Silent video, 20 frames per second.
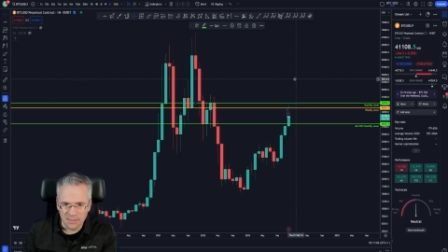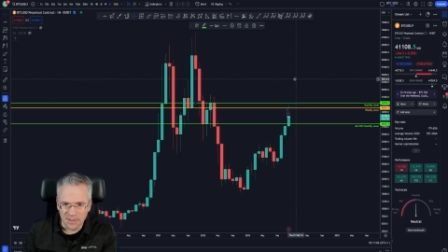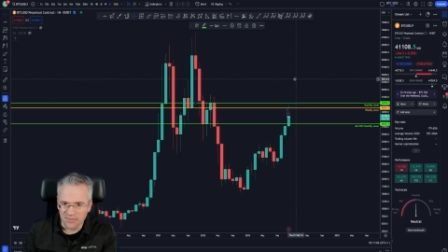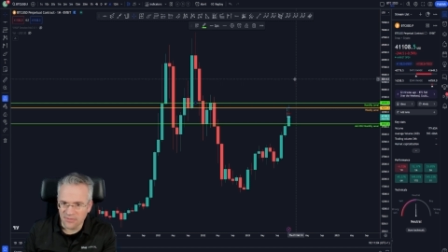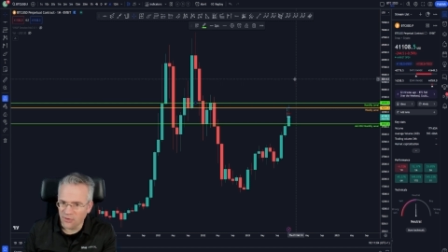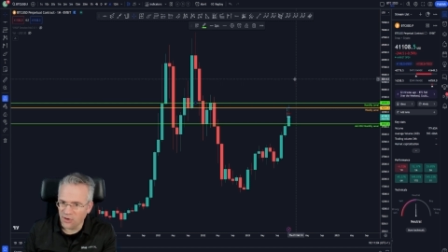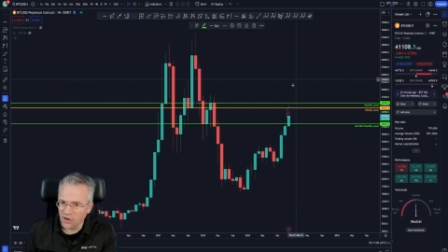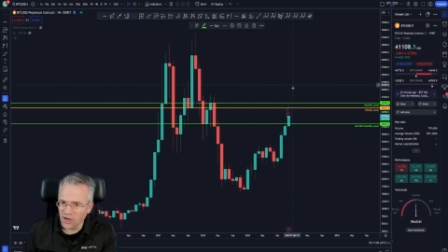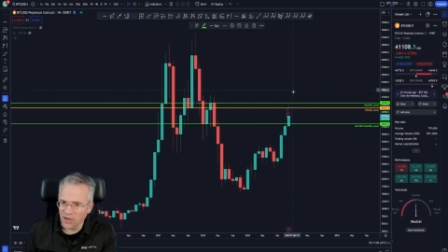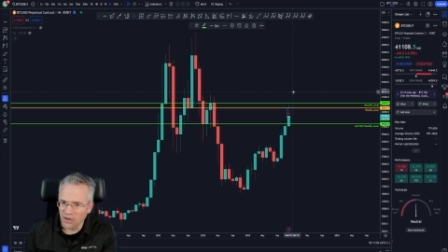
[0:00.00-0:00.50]
But
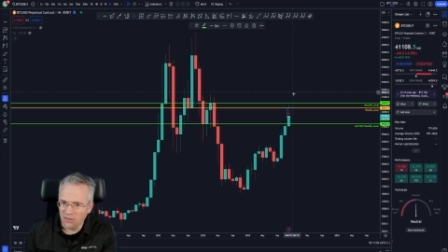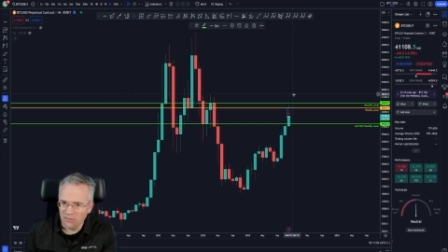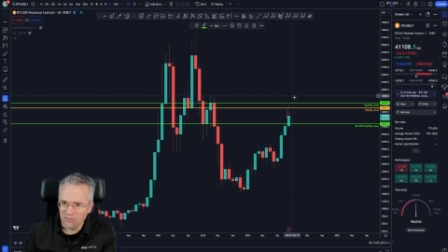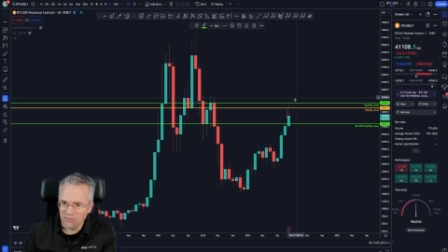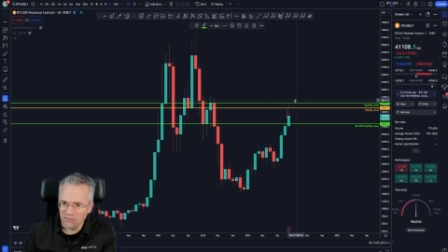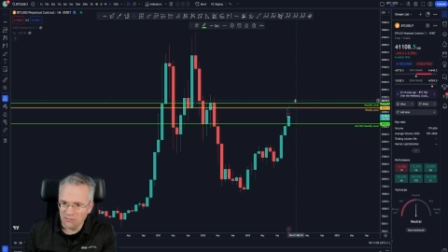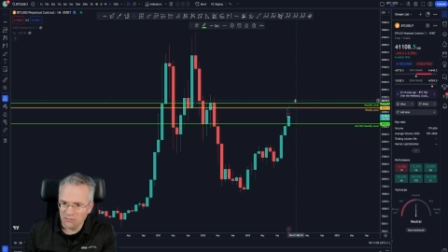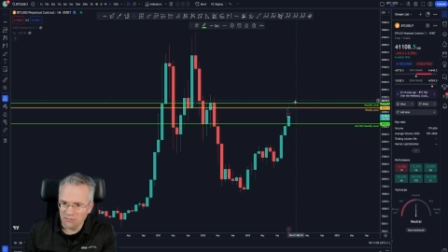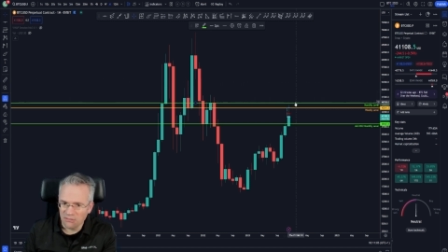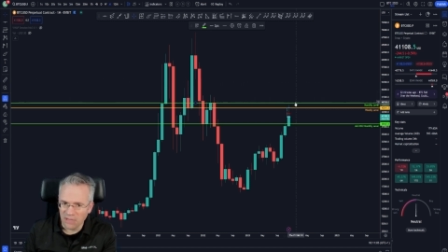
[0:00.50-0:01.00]
for now,
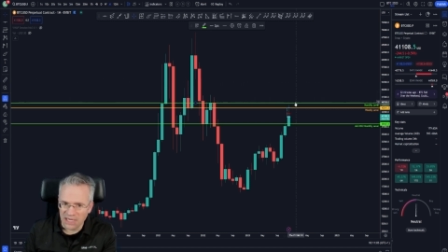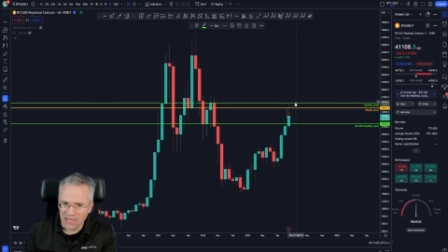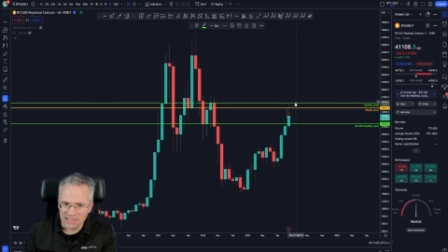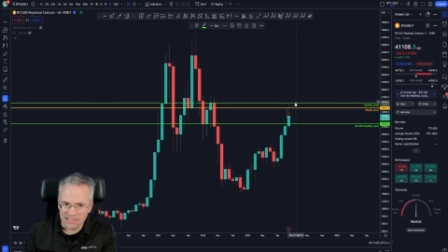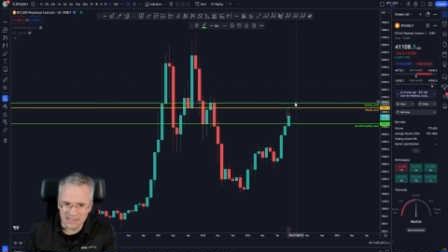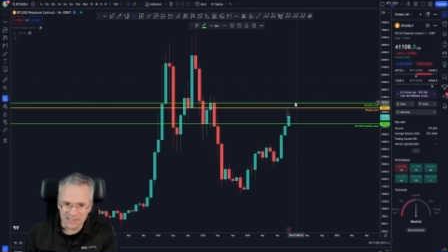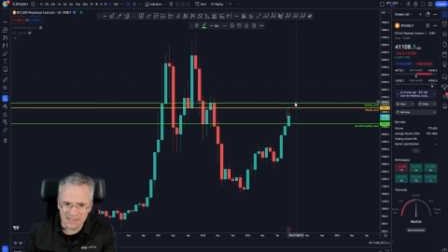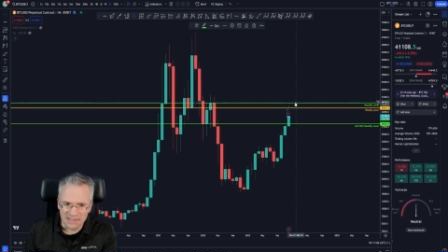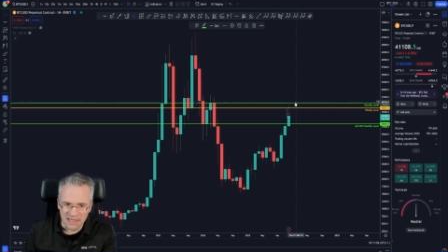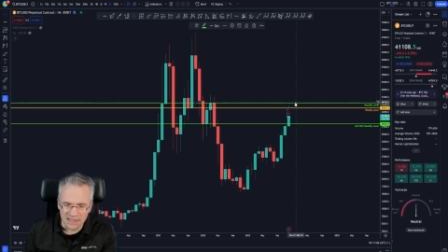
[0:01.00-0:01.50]
as
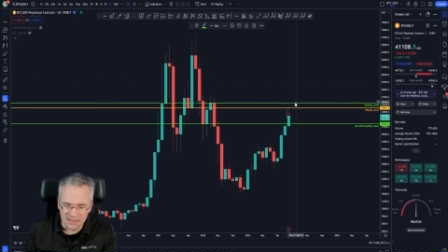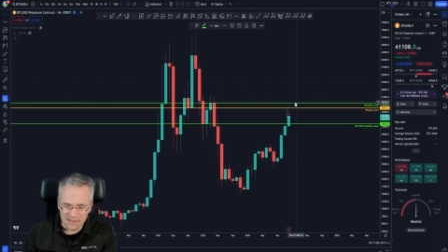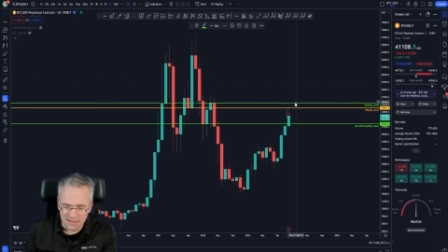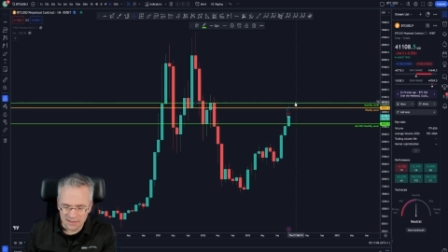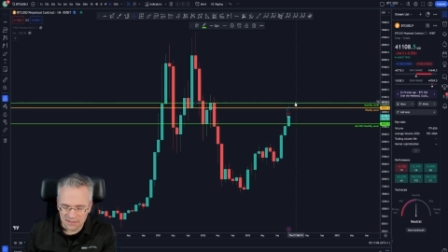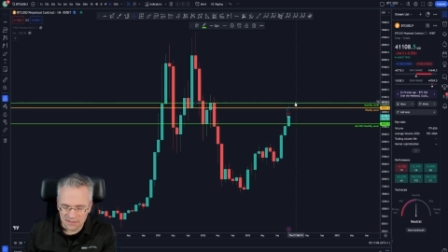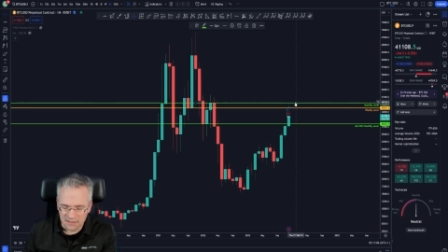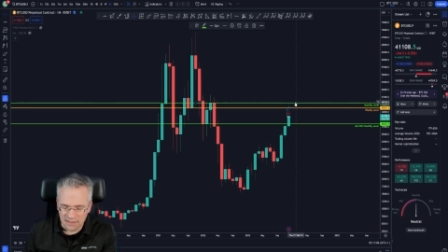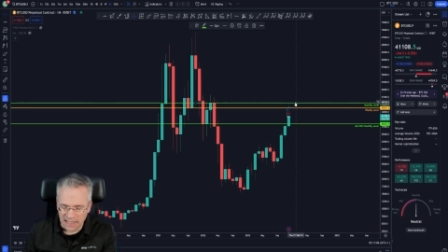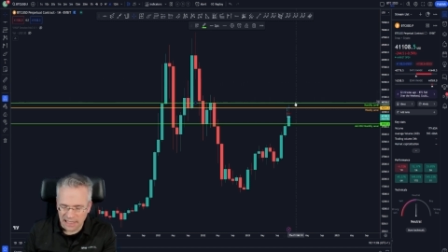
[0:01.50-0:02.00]
it
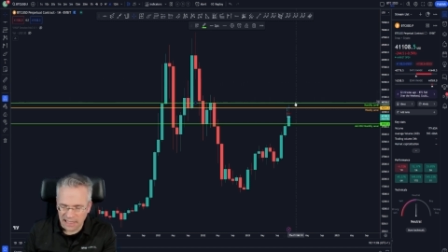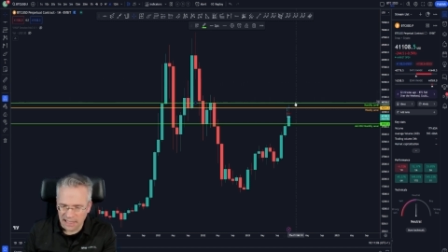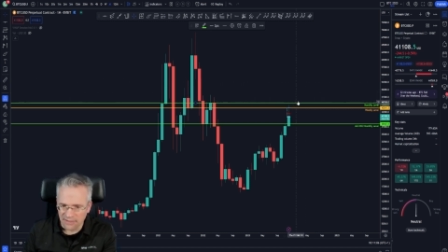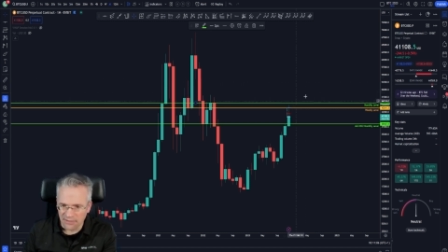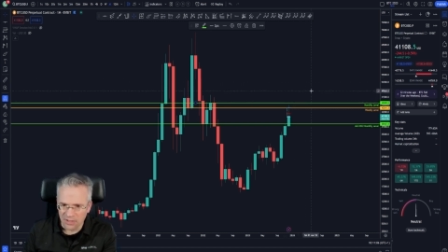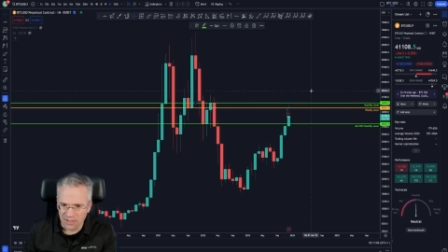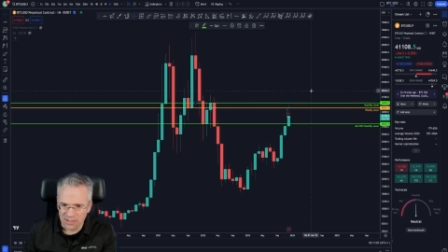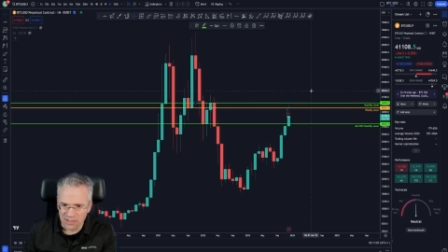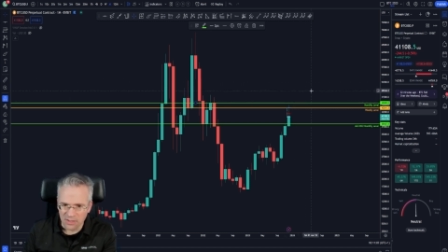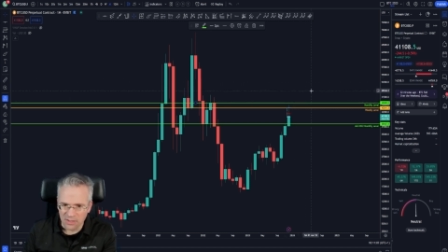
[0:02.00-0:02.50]
stands, that level
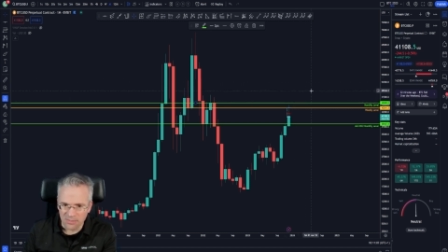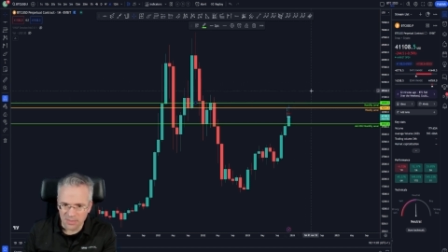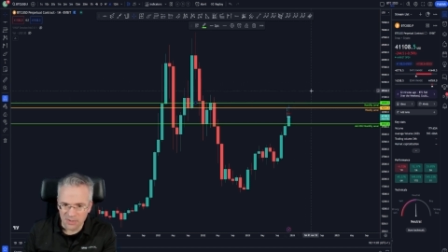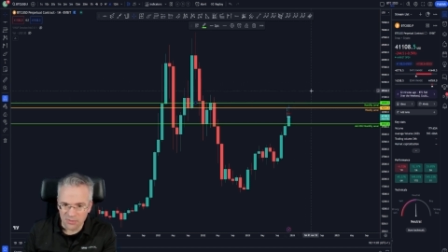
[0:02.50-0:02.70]
has not been